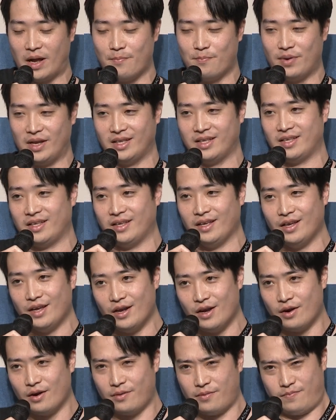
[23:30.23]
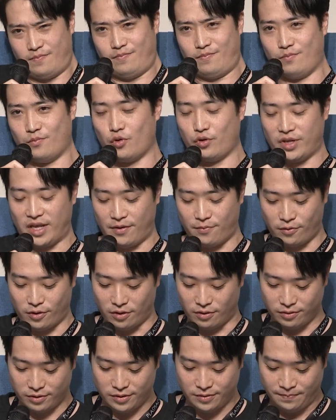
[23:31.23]
a bit more
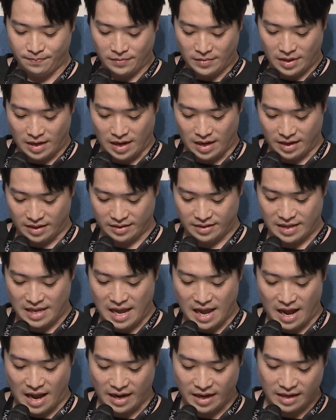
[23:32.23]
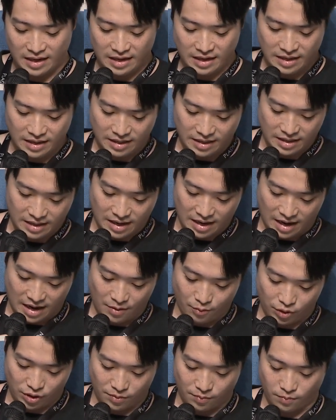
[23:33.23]
difficult. And yeah, I
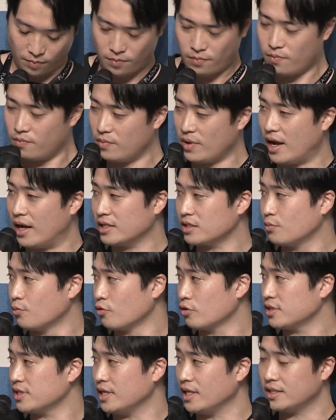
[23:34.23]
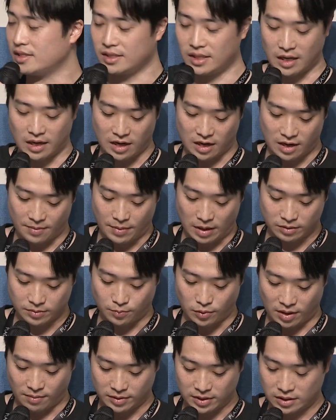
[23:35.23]
want to ask more things about
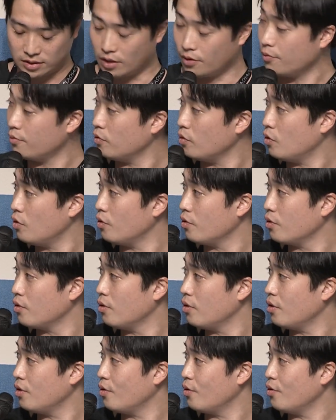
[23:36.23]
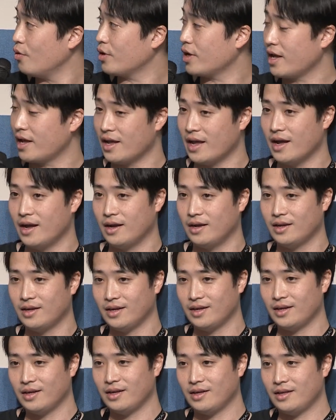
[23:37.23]
privacy. Technically speaking, metrics have been
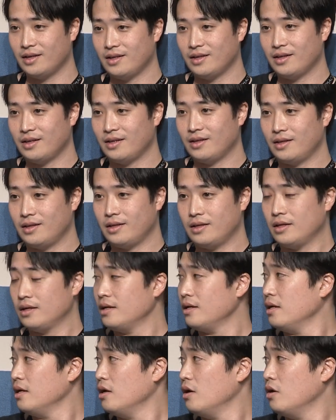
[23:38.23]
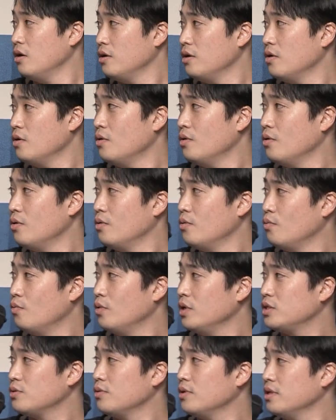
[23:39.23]
proposed over the years. We have the
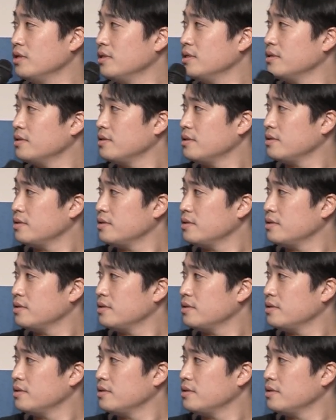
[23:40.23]
anonymity